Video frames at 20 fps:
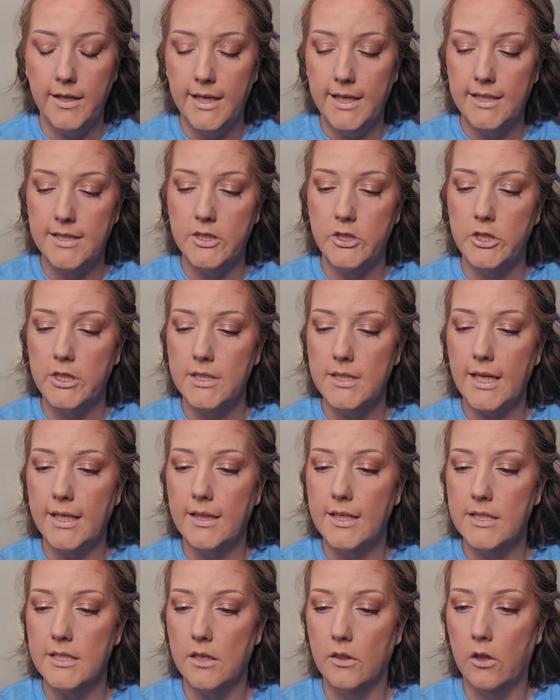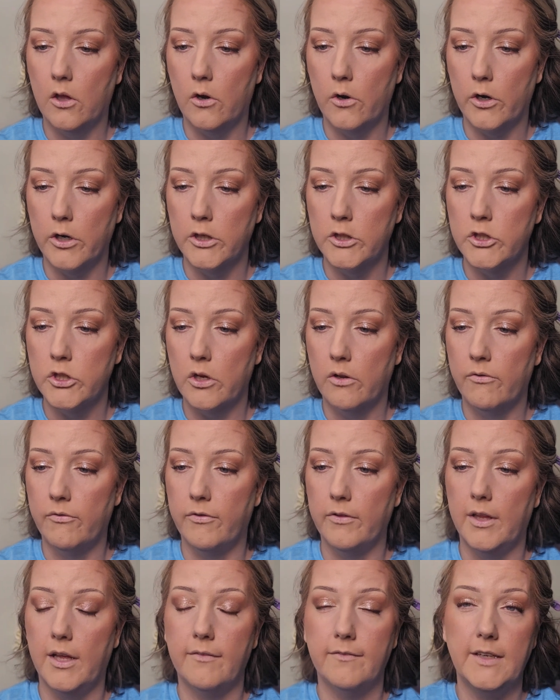it's just like this large,
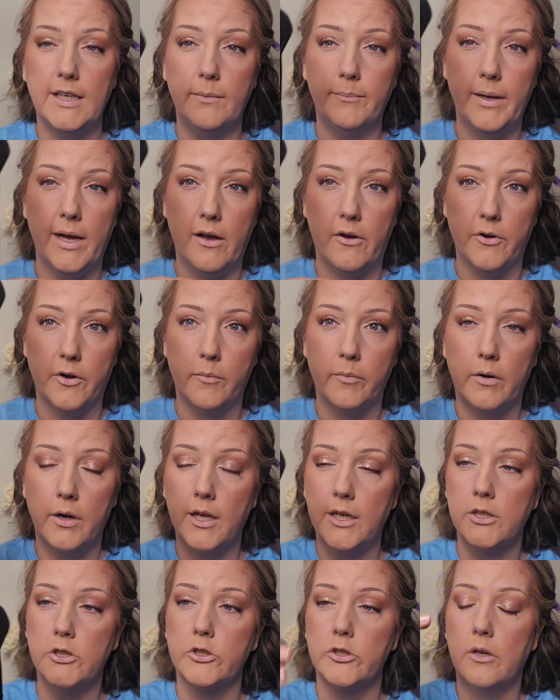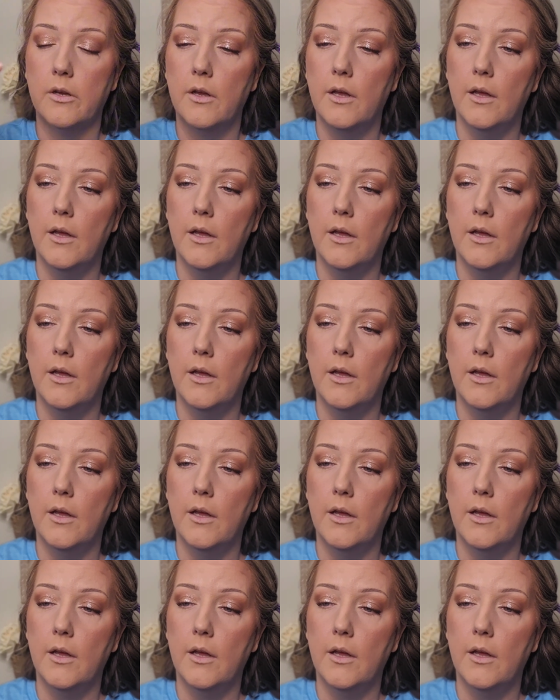fluffy powder brush.